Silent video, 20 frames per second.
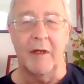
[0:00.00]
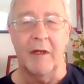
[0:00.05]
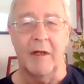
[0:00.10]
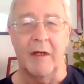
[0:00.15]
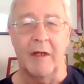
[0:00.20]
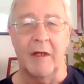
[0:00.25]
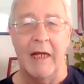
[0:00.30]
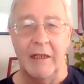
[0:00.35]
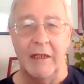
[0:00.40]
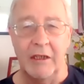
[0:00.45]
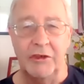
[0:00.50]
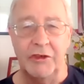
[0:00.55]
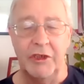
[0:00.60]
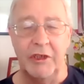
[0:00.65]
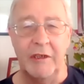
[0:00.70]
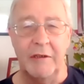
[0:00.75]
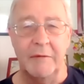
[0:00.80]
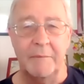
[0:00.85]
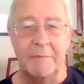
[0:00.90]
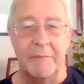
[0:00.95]
energy
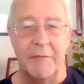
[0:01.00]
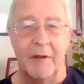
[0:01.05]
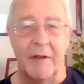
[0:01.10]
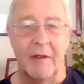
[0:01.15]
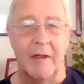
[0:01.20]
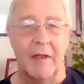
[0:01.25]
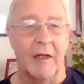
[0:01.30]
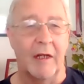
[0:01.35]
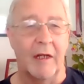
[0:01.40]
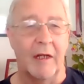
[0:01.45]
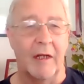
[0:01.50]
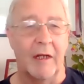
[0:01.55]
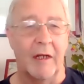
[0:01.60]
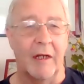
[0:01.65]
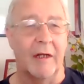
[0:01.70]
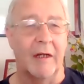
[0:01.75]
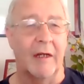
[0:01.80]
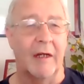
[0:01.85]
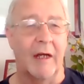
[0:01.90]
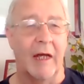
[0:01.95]

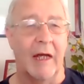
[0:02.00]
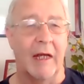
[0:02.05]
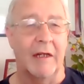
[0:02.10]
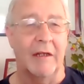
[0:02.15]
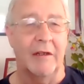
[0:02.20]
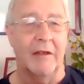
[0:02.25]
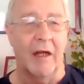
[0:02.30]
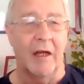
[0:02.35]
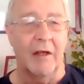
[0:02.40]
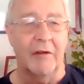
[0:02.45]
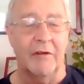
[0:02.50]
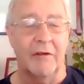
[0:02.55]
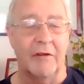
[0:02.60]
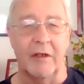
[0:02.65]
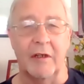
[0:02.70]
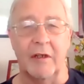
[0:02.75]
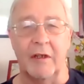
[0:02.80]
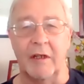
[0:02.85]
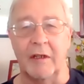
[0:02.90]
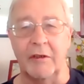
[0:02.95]
and
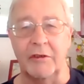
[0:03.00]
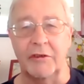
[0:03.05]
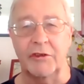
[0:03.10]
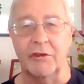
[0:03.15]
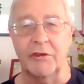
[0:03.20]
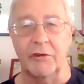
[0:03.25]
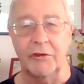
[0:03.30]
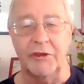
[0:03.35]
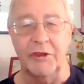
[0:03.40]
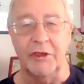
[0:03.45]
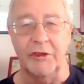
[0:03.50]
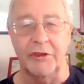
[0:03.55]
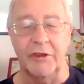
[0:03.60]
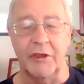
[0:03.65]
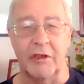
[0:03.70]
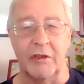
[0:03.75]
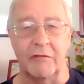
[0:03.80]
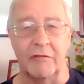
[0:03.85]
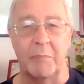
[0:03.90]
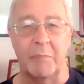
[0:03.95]
other sources
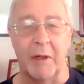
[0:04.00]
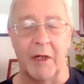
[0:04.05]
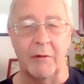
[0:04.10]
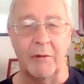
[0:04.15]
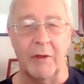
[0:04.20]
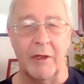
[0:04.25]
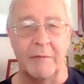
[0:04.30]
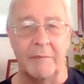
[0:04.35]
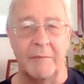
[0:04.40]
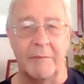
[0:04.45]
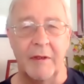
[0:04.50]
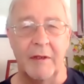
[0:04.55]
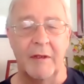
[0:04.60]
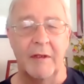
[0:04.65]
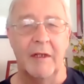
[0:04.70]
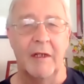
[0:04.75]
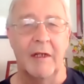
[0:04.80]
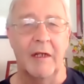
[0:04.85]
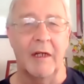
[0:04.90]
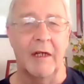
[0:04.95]
of power
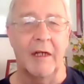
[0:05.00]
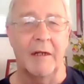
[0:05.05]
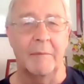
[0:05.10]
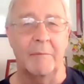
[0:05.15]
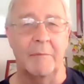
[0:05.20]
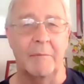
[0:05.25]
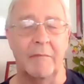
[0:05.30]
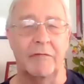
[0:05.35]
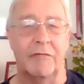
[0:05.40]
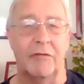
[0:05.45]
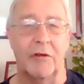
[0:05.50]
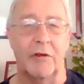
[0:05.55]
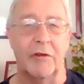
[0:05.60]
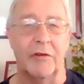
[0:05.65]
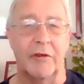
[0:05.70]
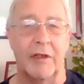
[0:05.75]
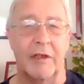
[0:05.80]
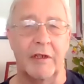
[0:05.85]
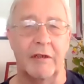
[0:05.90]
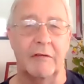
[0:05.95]

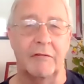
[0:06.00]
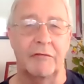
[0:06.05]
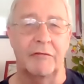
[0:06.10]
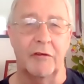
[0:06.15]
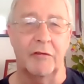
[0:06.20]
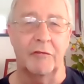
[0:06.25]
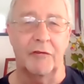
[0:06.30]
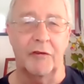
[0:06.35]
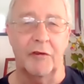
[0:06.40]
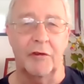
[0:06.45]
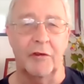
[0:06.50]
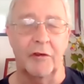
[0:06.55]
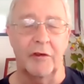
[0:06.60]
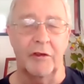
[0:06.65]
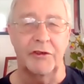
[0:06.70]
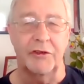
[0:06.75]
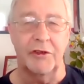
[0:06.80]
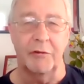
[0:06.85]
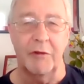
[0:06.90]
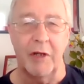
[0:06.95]
for
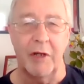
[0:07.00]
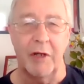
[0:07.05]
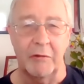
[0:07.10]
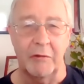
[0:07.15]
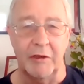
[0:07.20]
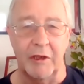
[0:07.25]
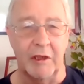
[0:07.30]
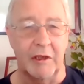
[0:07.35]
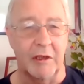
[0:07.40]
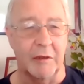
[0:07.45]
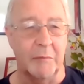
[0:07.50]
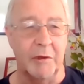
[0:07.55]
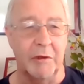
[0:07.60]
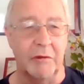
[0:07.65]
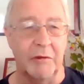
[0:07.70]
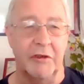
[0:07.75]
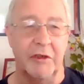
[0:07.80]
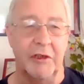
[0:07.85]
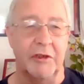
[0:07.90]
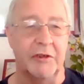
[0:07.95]
surrounding
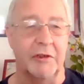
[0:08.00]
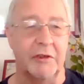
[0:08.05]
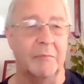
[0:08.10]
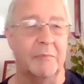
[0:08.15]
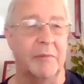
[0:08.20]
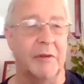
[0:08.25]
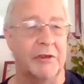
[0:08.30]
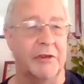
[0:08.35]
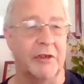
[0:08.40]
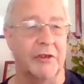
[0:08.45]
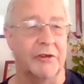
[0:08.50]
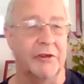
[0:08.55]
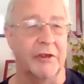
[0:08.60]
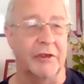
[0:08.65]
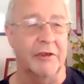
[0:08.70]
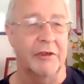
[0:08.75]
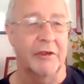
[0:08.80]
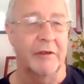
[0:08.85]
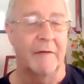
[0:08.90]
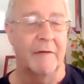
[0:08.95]
communities and
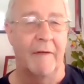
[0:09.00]
businesses.